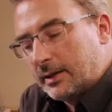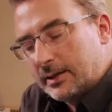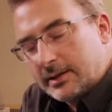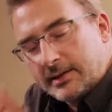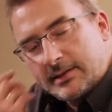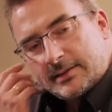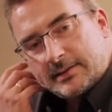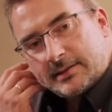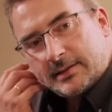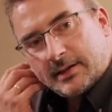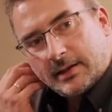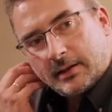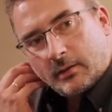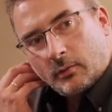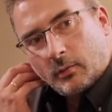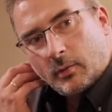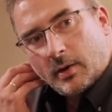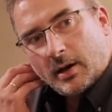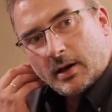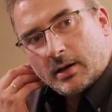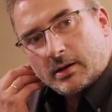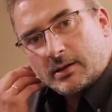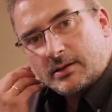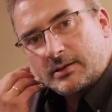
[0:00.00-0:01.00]
listening
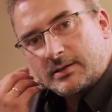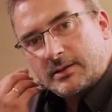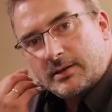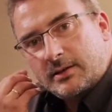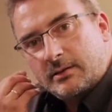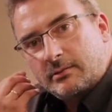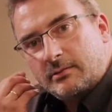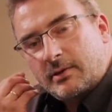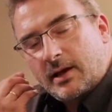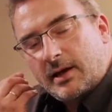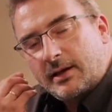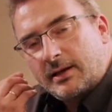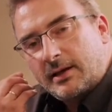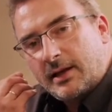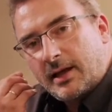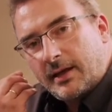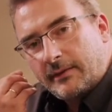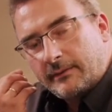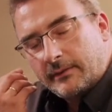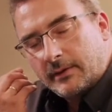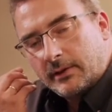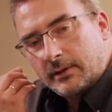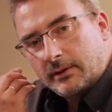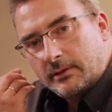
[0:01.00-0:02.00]
where is the right
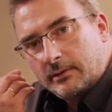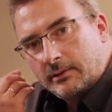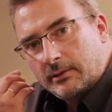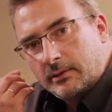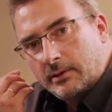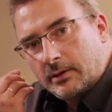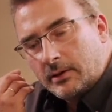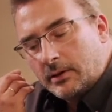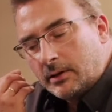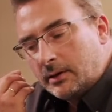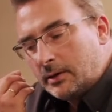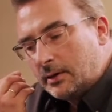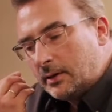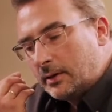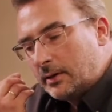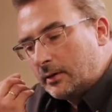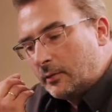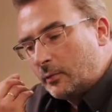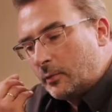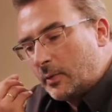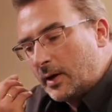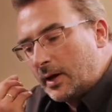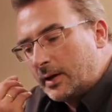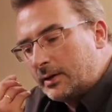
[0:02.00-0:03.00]
level.
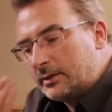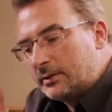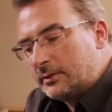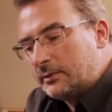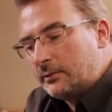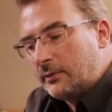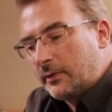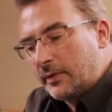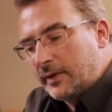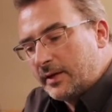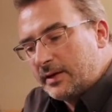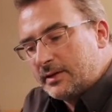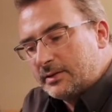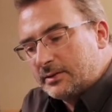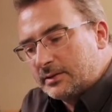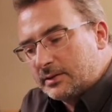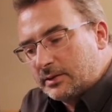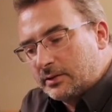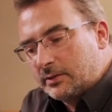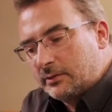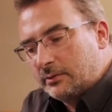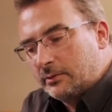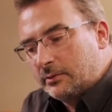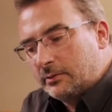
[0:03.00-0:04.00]
When do these
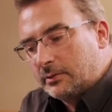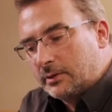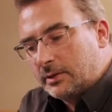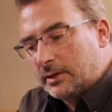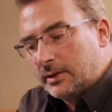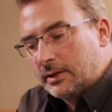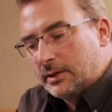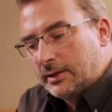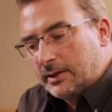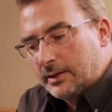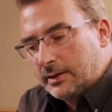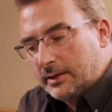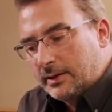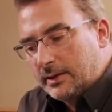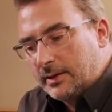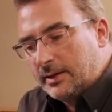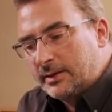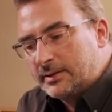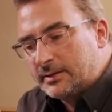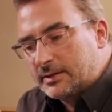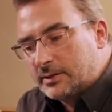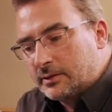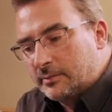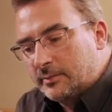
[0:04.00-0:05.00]
two
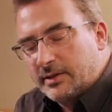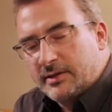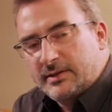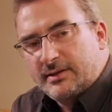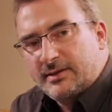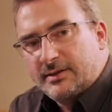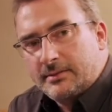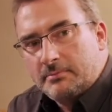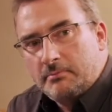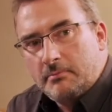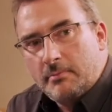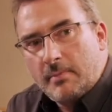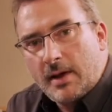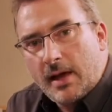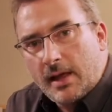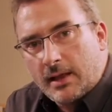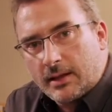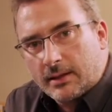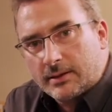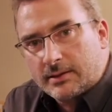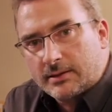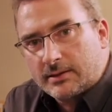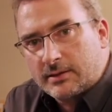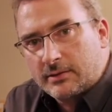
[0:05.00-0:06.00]
instruments
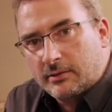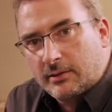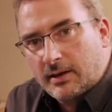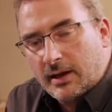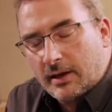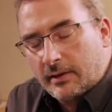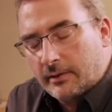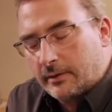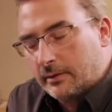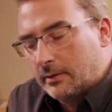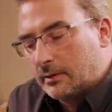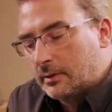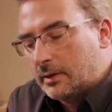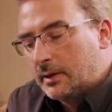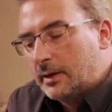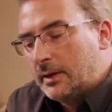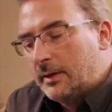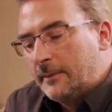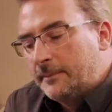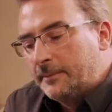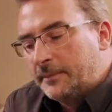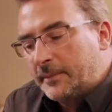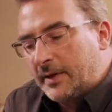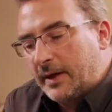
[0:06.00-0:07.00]
melt together?
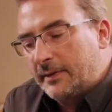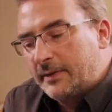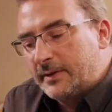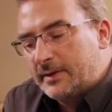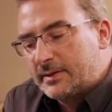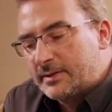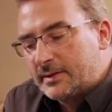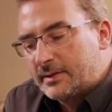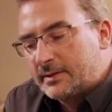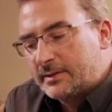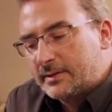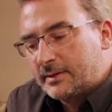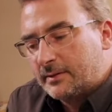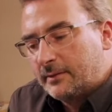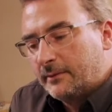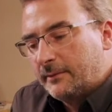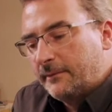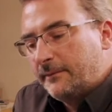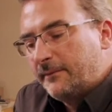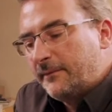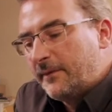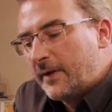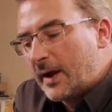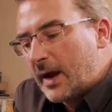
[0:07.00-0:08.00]
And this is a
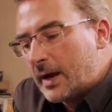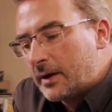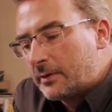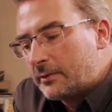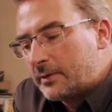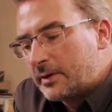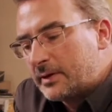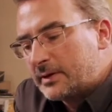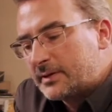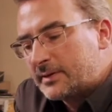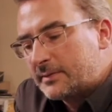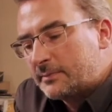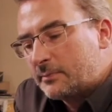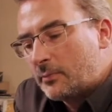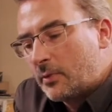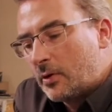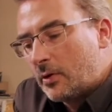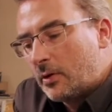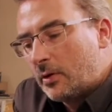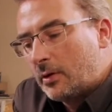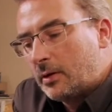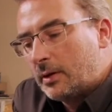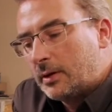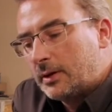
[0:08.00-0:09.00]
very
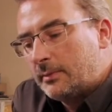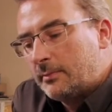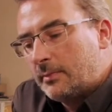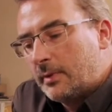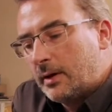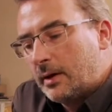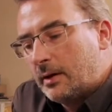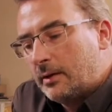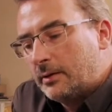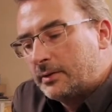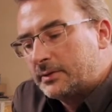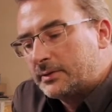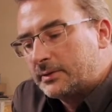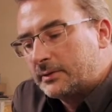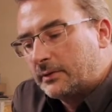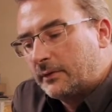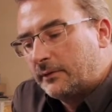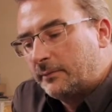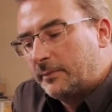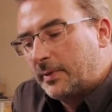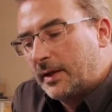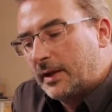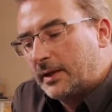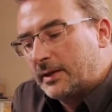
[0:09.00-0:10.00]
small amount
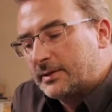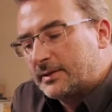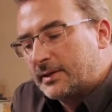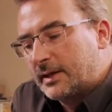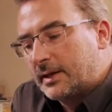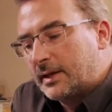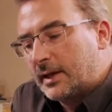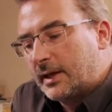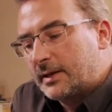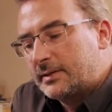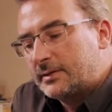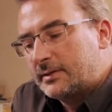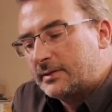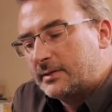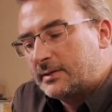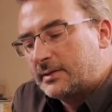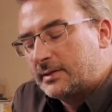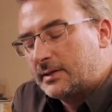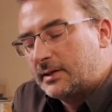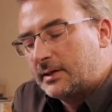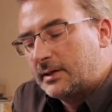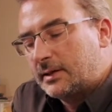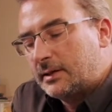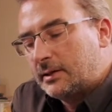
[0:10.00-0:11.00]
of balance. And as you
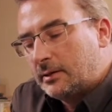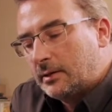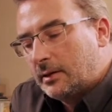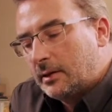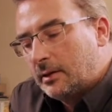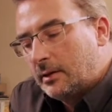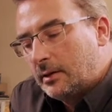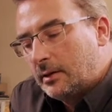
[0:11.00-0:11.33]
see,